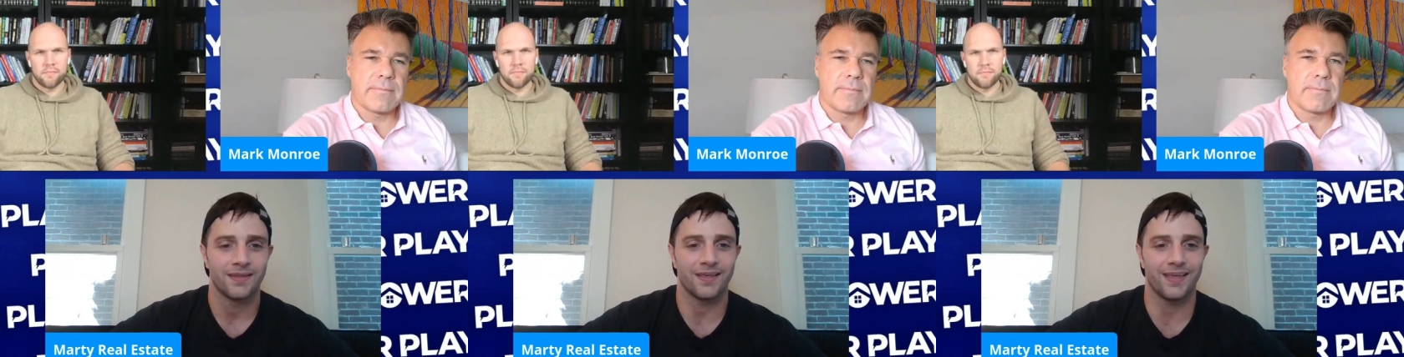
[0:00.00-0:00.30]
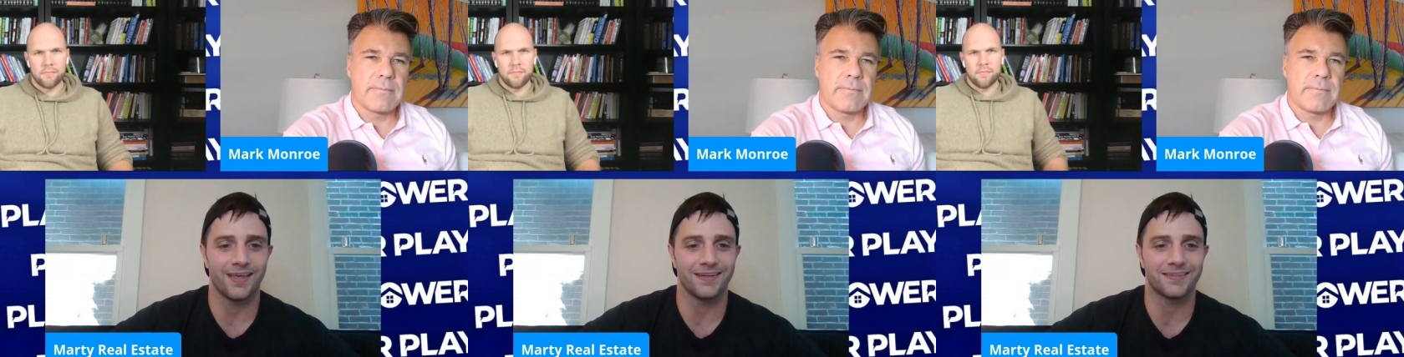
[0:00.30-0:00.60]

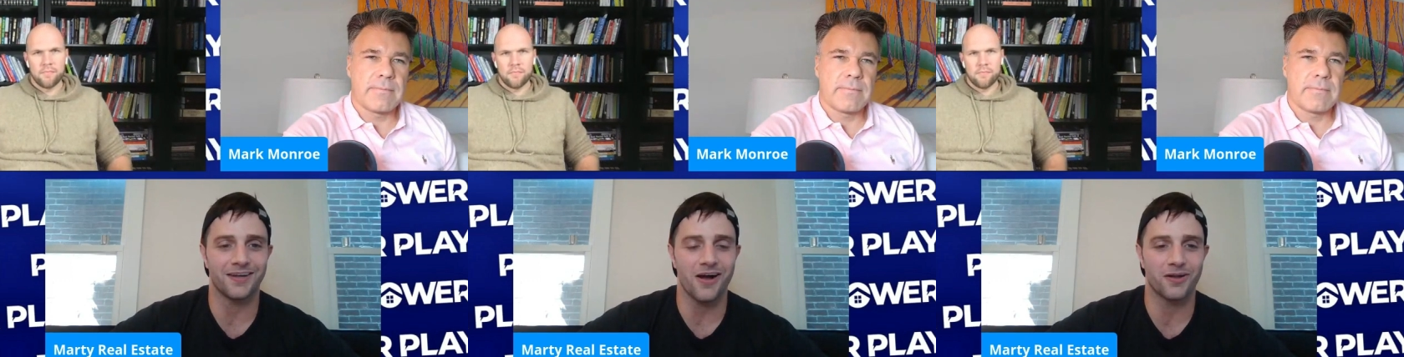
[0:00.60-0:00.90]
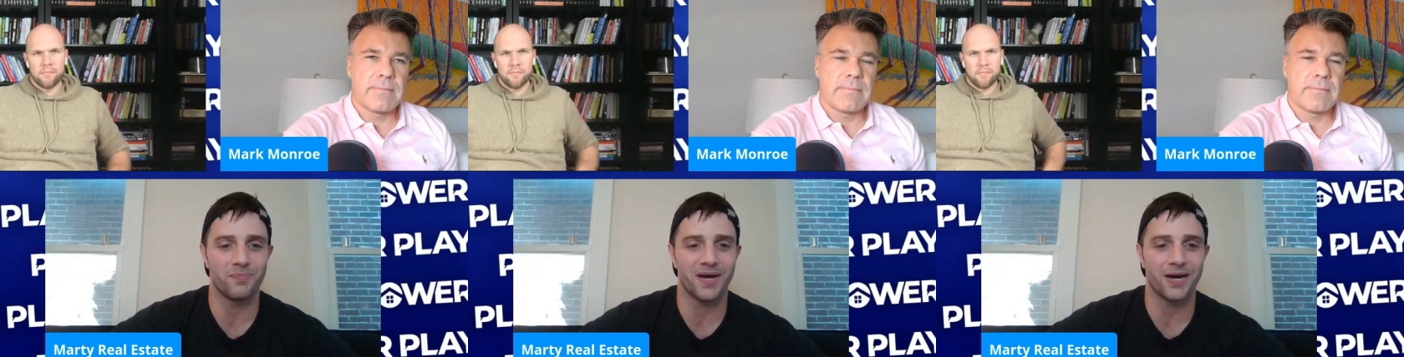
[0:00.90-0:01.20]
Speaker 1: and
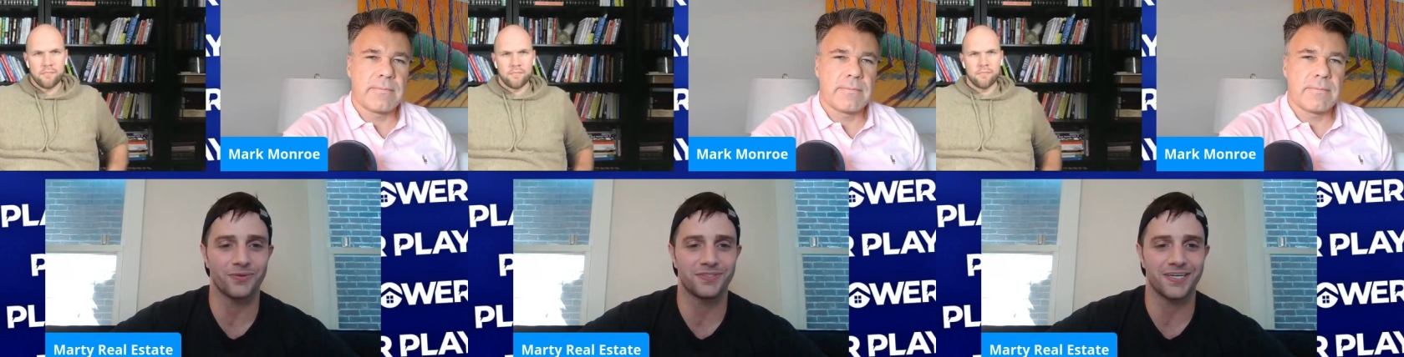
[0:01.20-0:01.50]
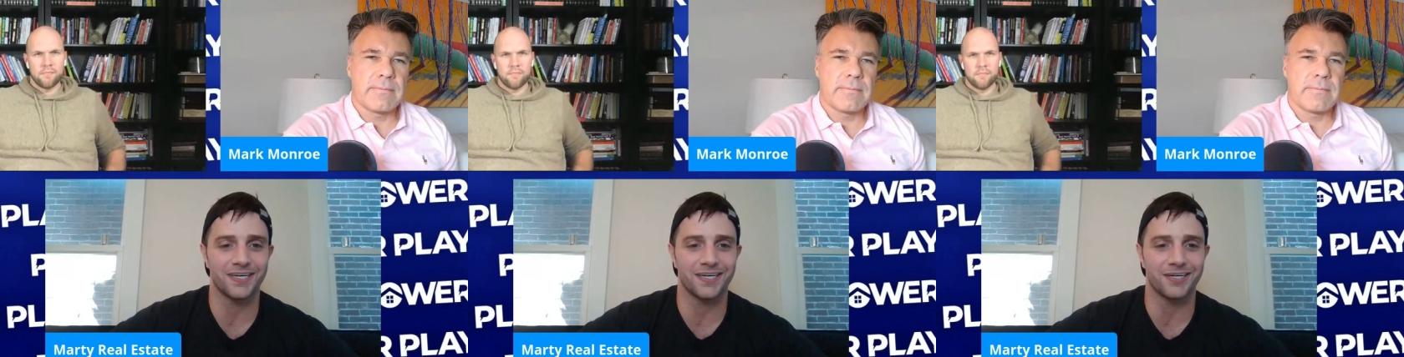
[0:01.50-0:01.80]
talk about
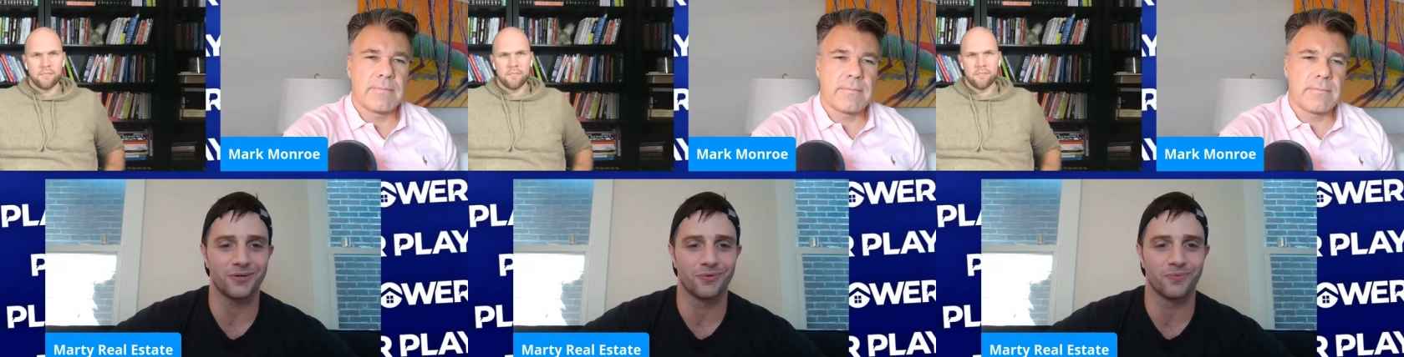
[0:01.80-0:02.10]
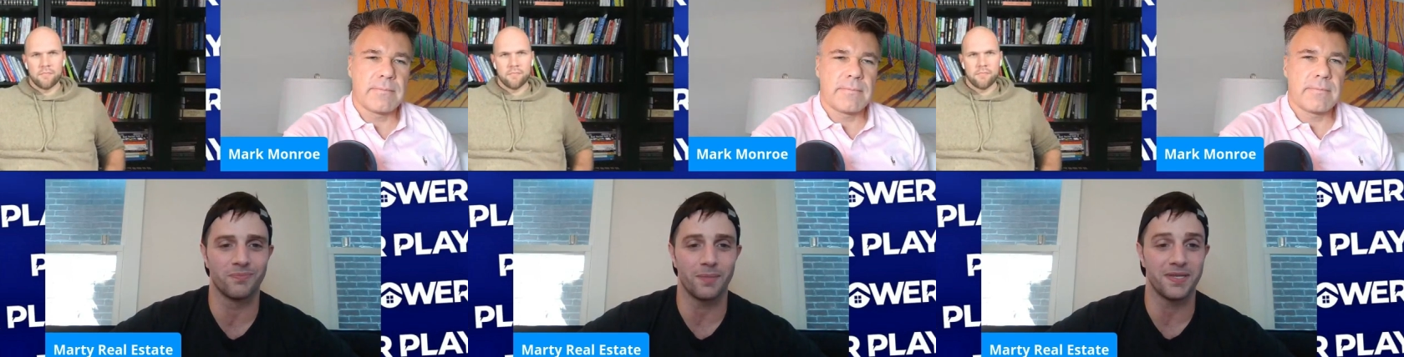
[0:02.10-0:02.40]

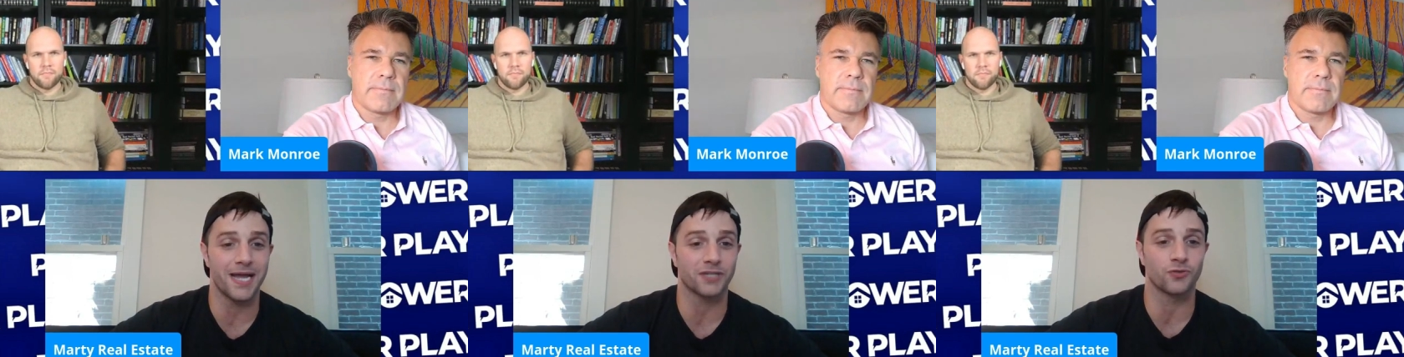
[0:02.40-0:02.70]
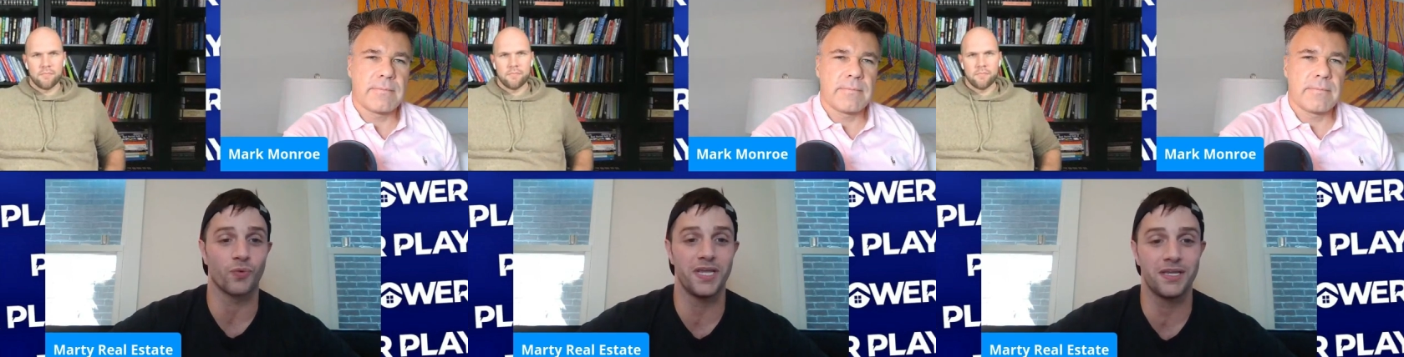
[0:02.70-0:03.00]
maybe
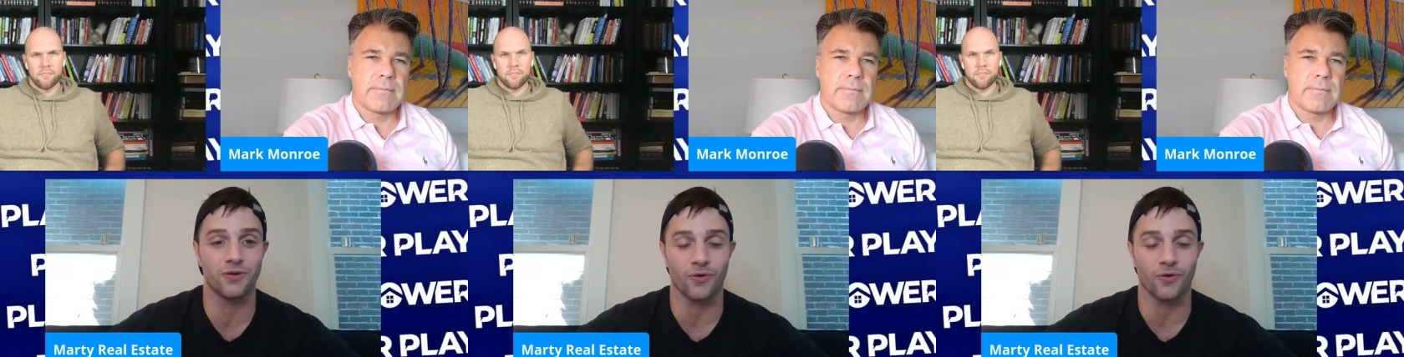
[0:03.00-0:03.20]
next week,